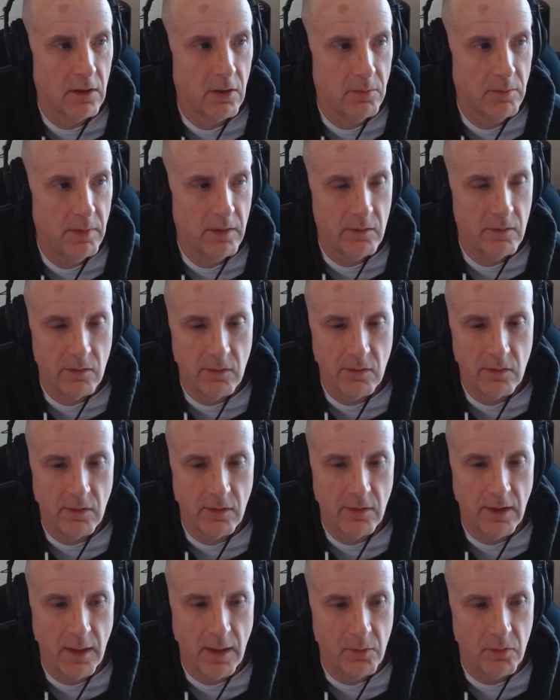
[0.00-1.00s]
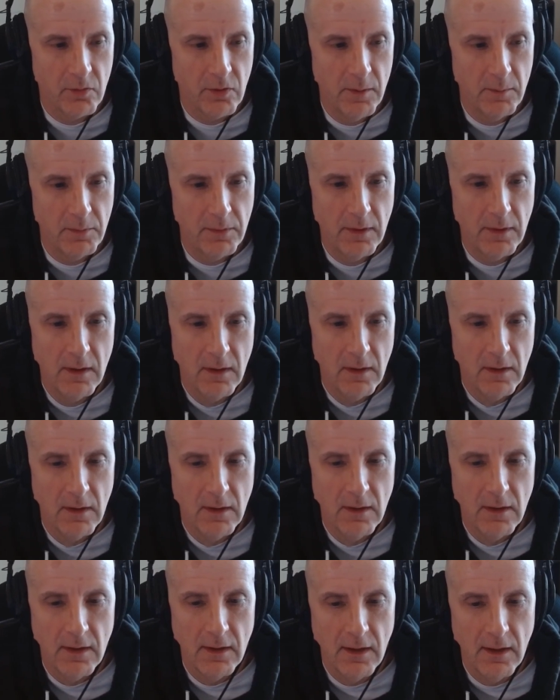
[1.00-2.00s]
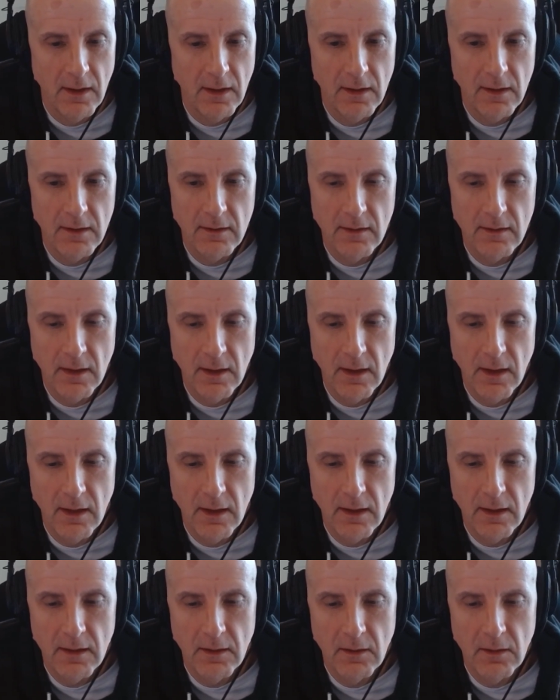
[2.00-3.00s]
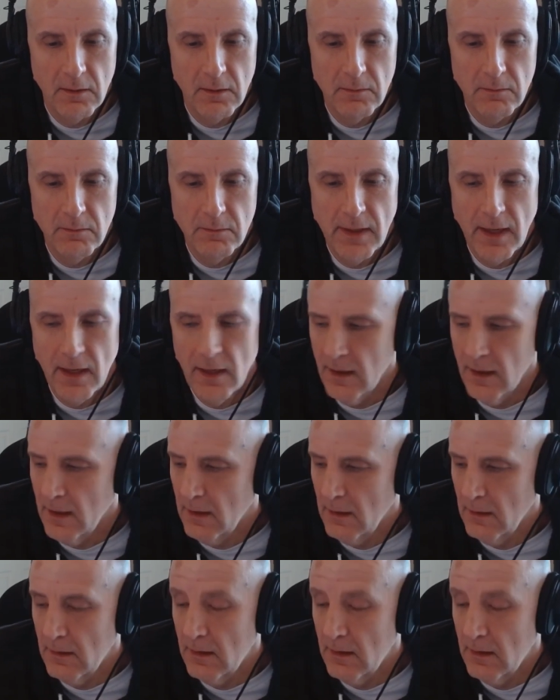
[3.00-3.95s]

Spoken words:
code bases to TypeScript. And Dan,